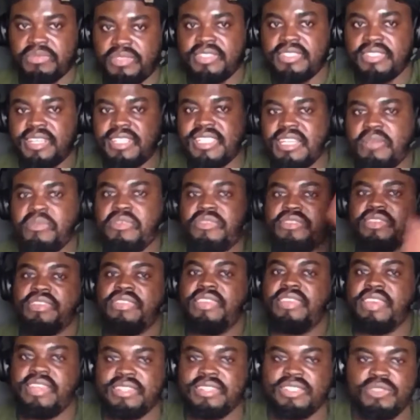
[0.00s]
These are some of the
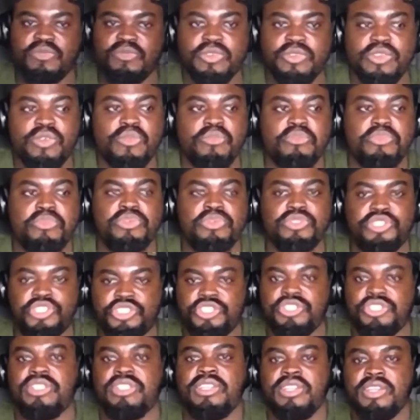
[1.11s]
things we don't
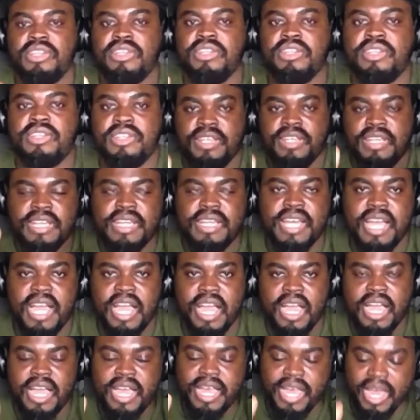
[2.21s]
push
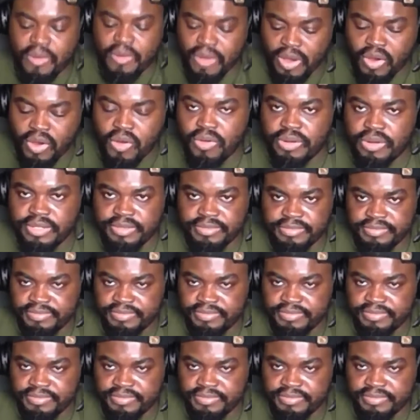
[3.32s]
our own.